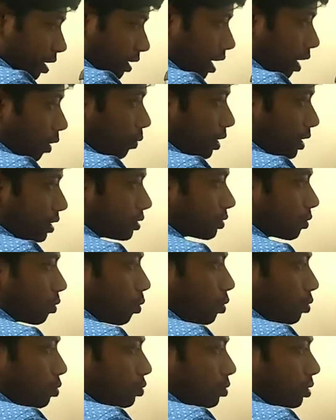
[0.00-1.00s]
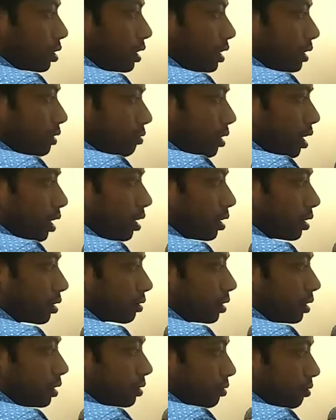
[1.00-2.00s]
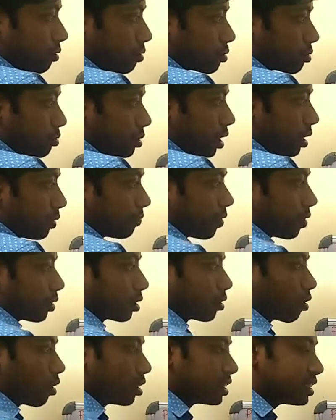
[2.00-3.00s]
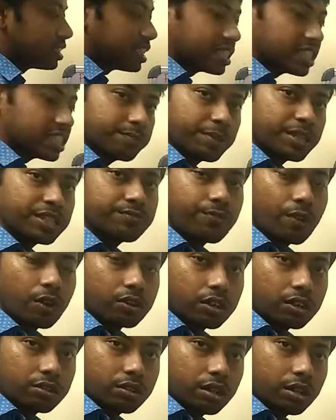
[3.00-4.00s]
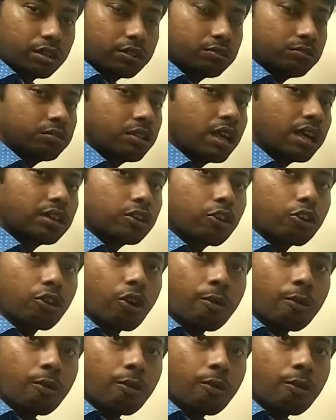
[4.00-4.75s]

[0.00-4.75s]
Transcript: now it goes to the for the conditioned space for to the